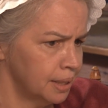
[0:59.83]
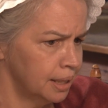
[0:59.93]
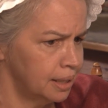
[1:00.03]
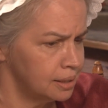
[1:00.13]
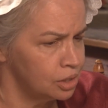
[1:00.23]

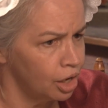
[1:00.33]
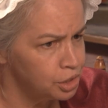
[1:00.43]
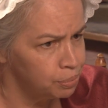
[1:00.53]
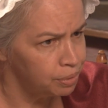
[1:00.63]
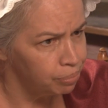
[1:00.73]
it is not
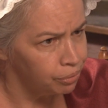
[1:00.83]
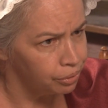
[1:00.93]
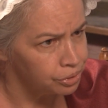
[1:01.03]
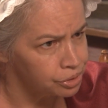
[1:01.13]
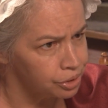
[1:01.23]
to be
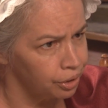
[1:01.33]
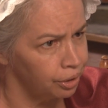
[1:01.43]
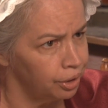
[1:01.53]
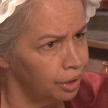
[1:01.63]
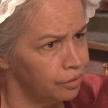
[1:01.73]
borne,
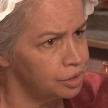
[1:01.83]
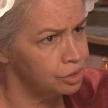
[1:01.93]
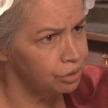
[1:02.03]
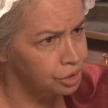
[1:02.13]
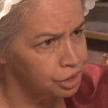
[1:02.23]
sir, the
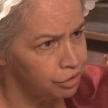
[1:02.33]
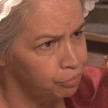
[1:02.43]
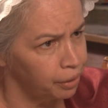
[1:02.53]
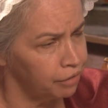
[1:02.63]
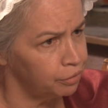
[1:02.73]
destruction of
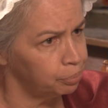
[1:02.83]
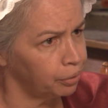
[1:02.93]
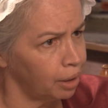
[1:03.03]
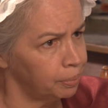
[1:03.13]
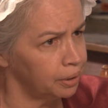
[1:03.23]
private
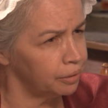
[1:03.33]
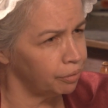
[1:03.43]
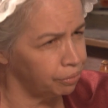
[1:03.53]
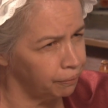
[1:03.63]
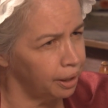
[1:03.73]
property, the
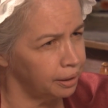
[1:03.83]
threat